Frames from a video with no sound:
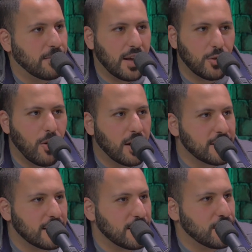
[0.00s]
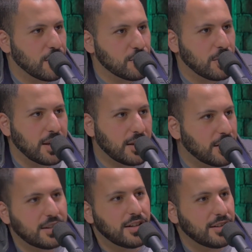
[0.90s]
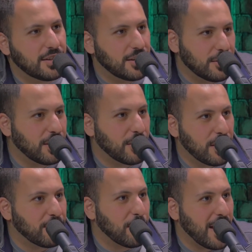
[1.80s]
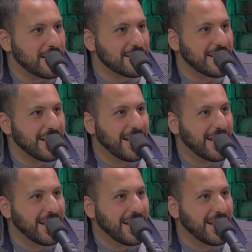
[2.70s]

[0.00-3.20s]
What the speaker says: Father walks into church one day, getting ready for mass,